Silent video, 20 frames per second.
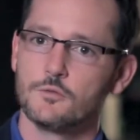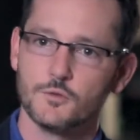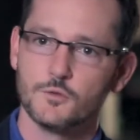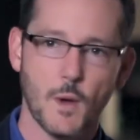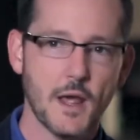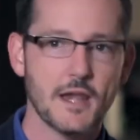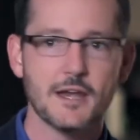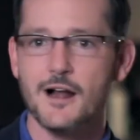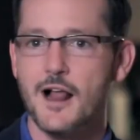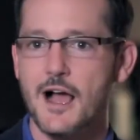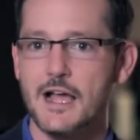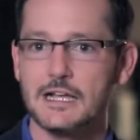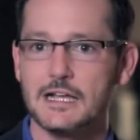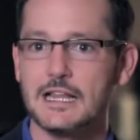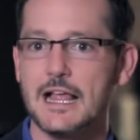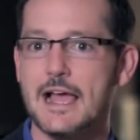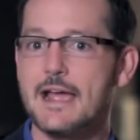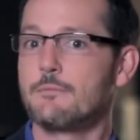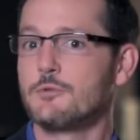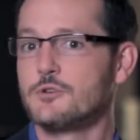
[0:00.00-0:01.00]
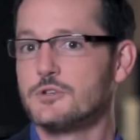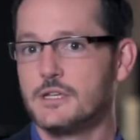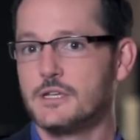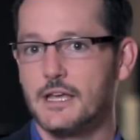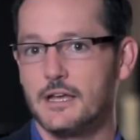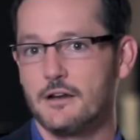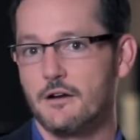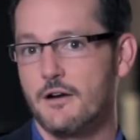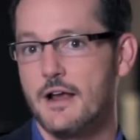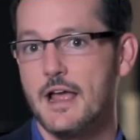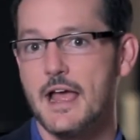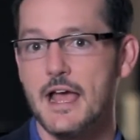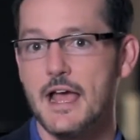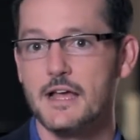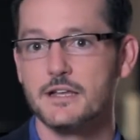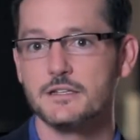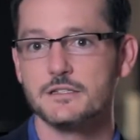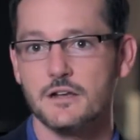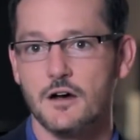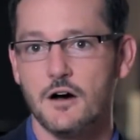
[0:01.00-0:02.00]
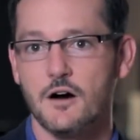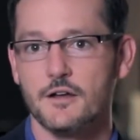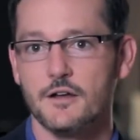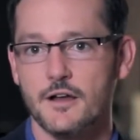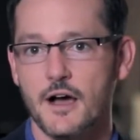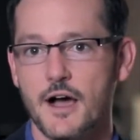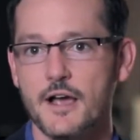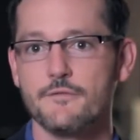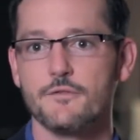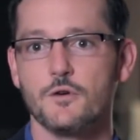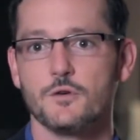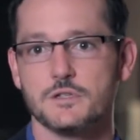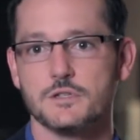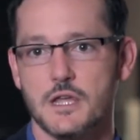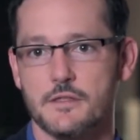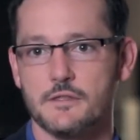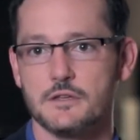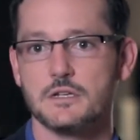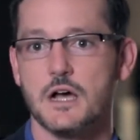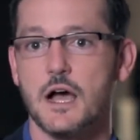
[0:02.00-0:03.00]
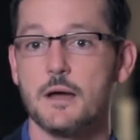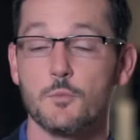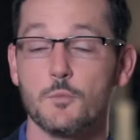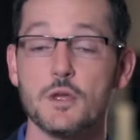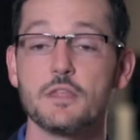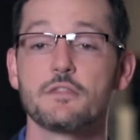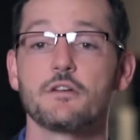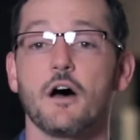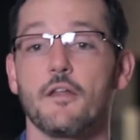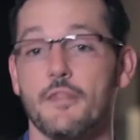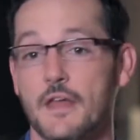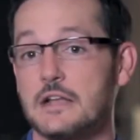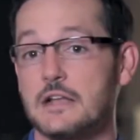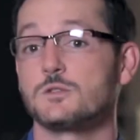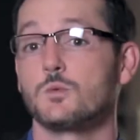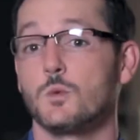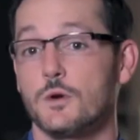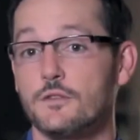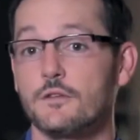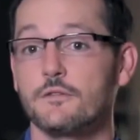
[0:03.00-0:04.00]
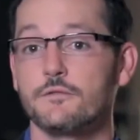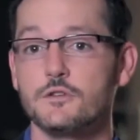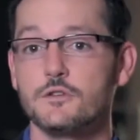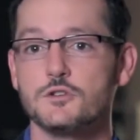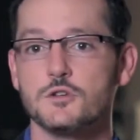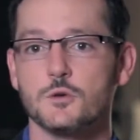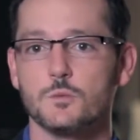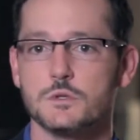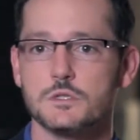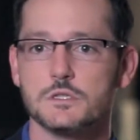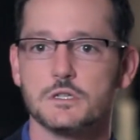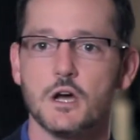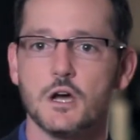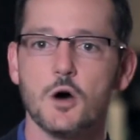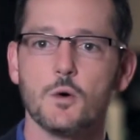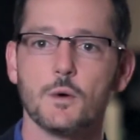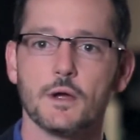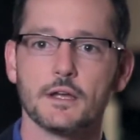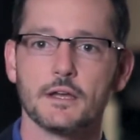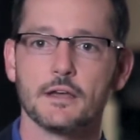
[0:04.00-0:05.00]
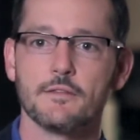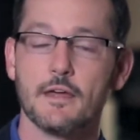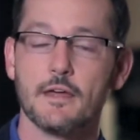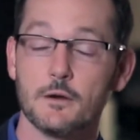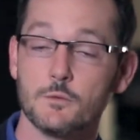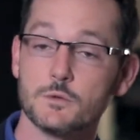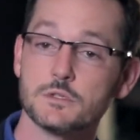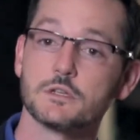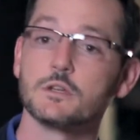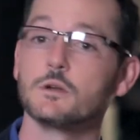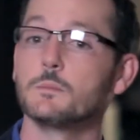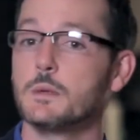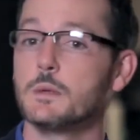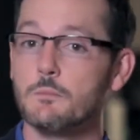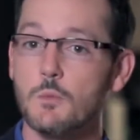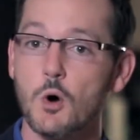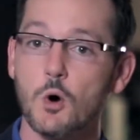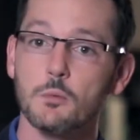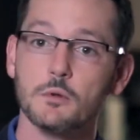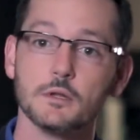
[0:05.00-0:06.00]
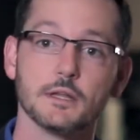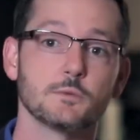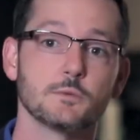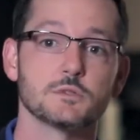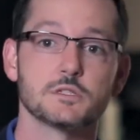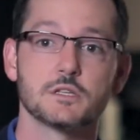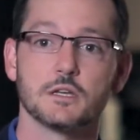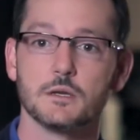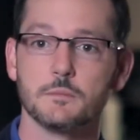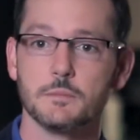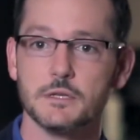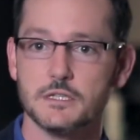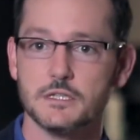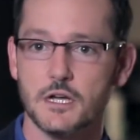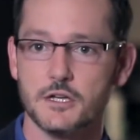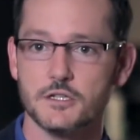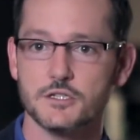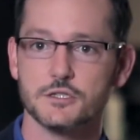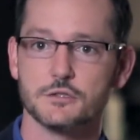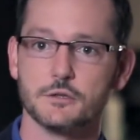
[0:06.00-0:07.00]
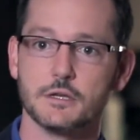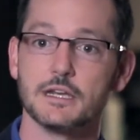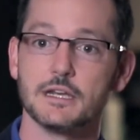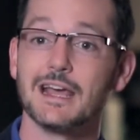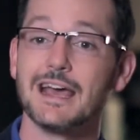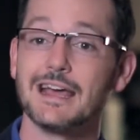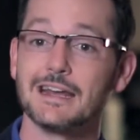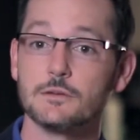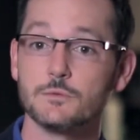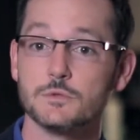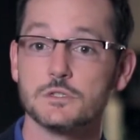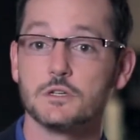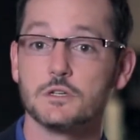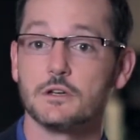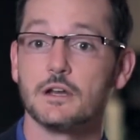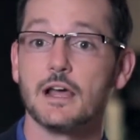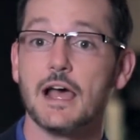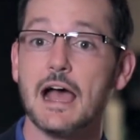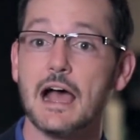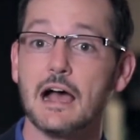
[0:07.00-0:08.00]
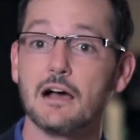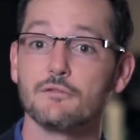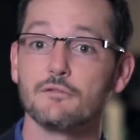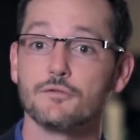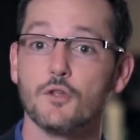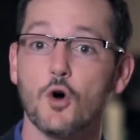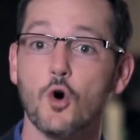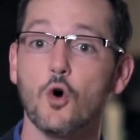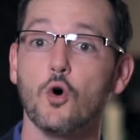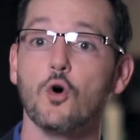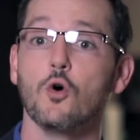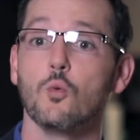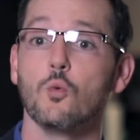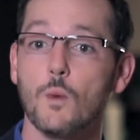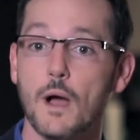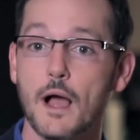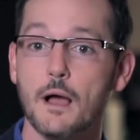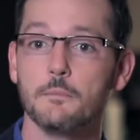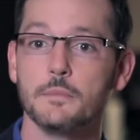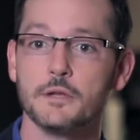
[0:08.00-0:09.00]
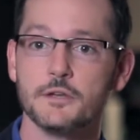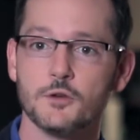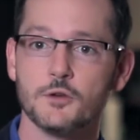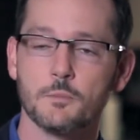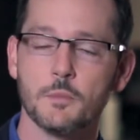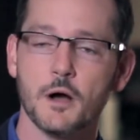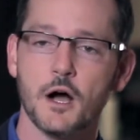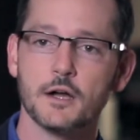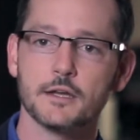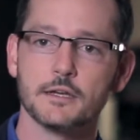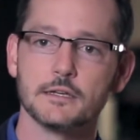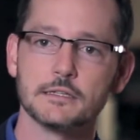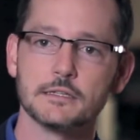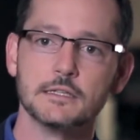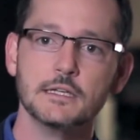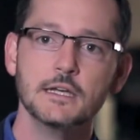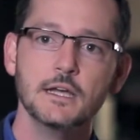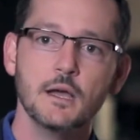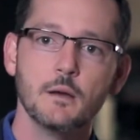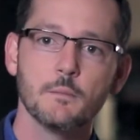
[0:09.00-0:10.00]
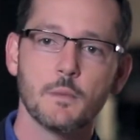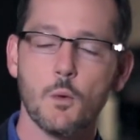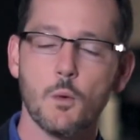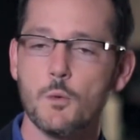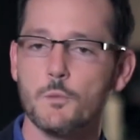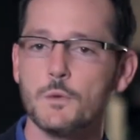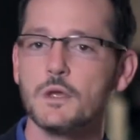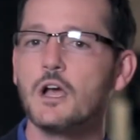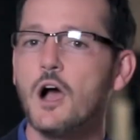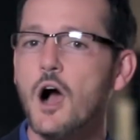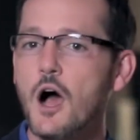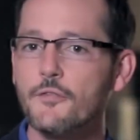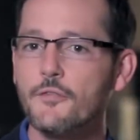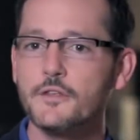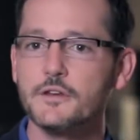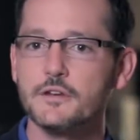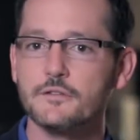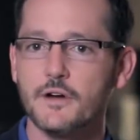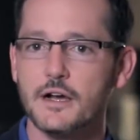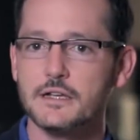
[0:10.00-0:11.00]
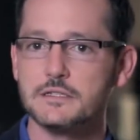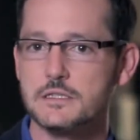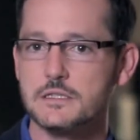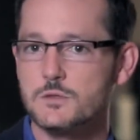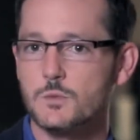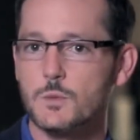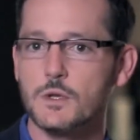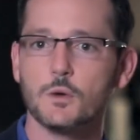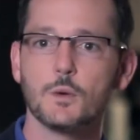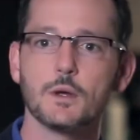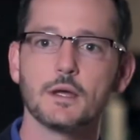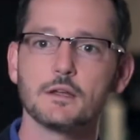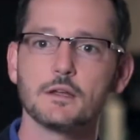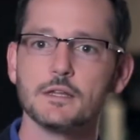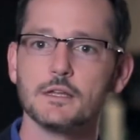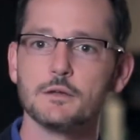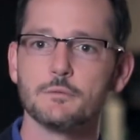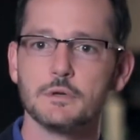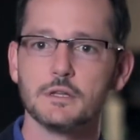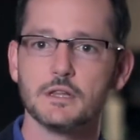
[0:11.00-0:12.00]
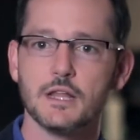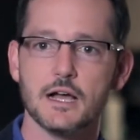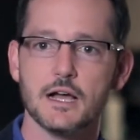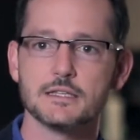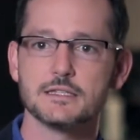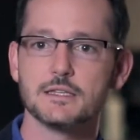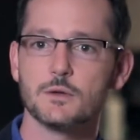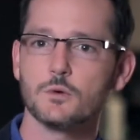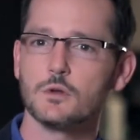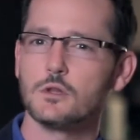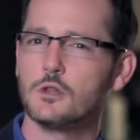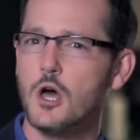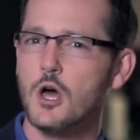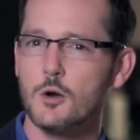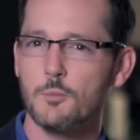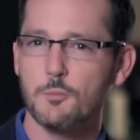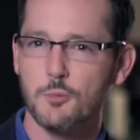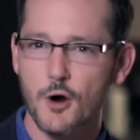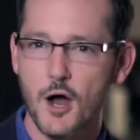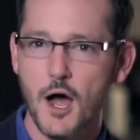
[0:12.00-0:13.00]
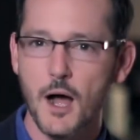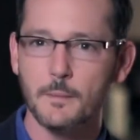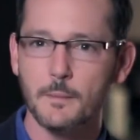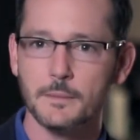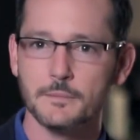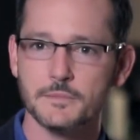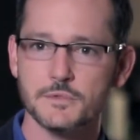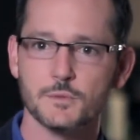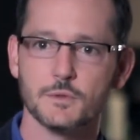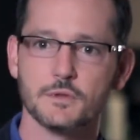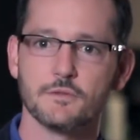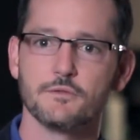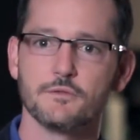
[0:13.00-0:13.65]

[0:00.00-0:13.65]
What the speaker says: Dwayne and I clamored to get our hands on iPhones at the time. We thought that's where the future was going, and that it was going to be mobile, it was going to be touchscreen, and it was going to have the whole web in your pocket. But when we got the devices, we quickly realized there were a lot of problems with